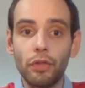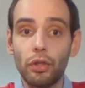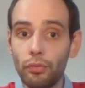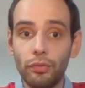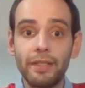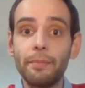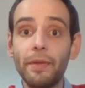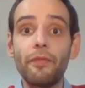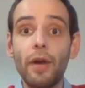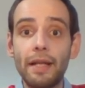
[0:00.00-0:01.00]
so
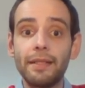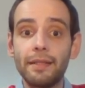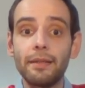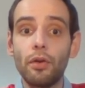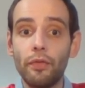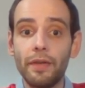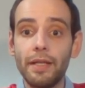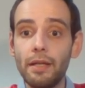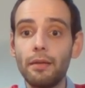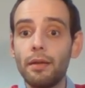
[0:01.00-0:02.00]
simply write this
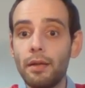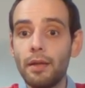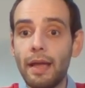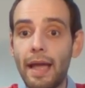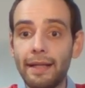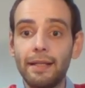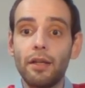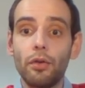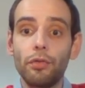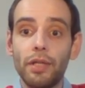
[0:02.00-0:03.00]
over here and
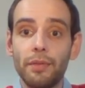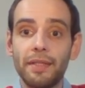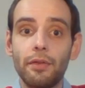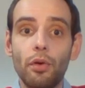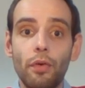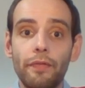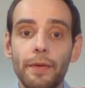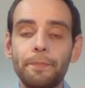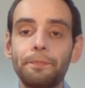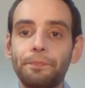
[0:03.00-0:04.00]
click on request
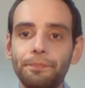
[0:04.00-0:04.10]
offer.